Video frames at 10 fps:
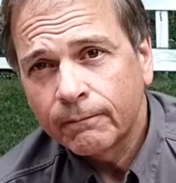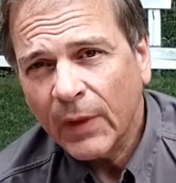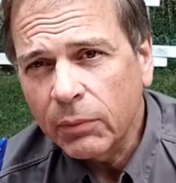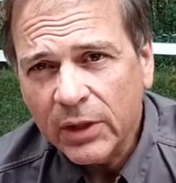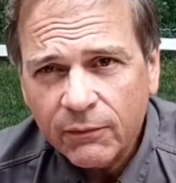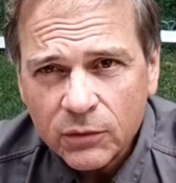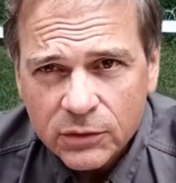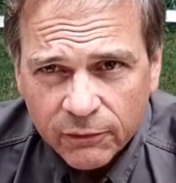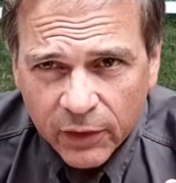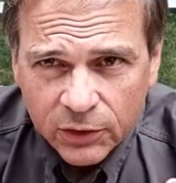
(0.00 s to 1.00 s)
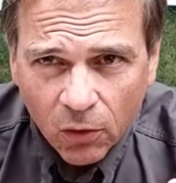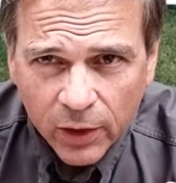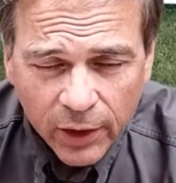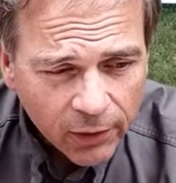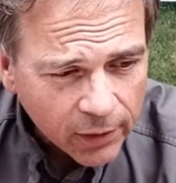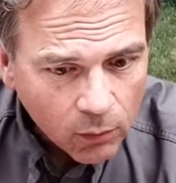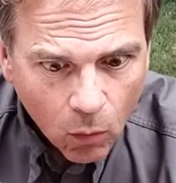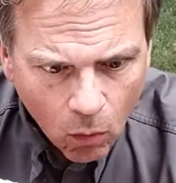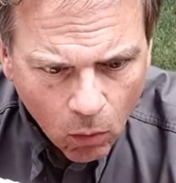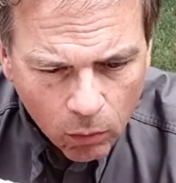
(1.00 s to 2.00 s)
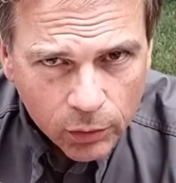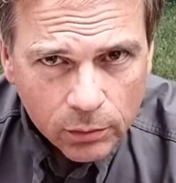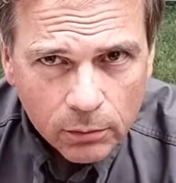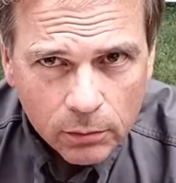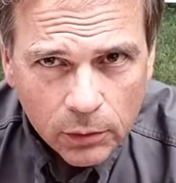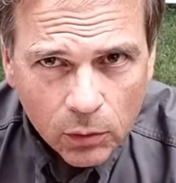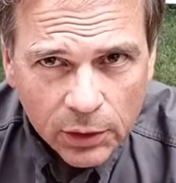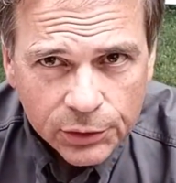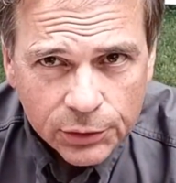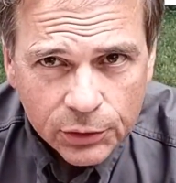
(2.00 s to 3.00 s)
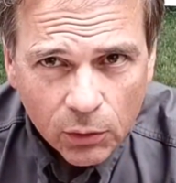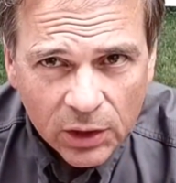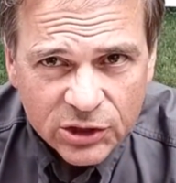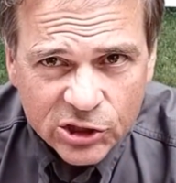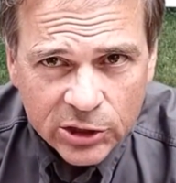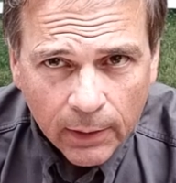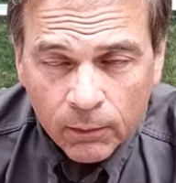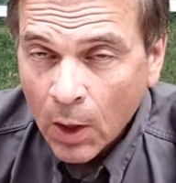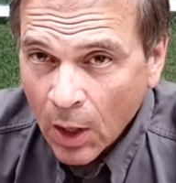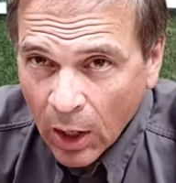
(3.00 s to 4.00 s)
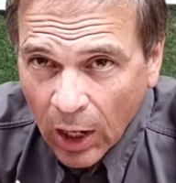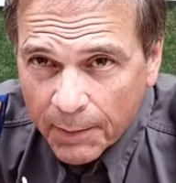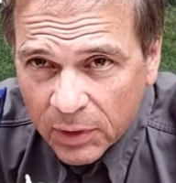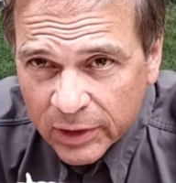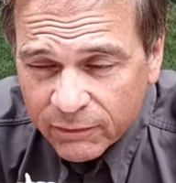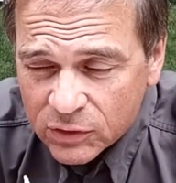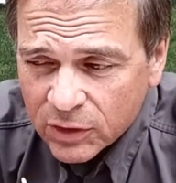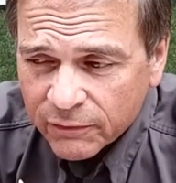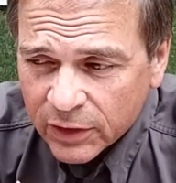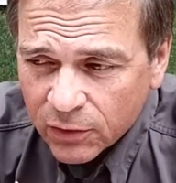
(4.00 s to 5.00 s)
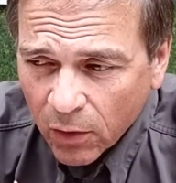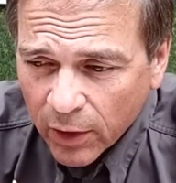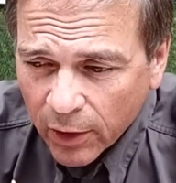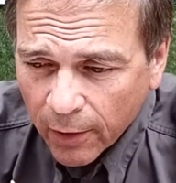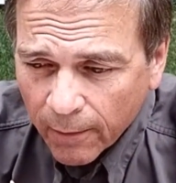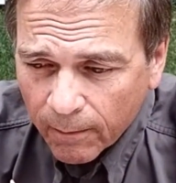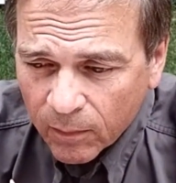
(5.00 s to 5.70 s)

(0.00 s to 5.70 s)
I believe it was in the Victorian era. Ooh, don't let you see that. I believe it was in the Victorian era.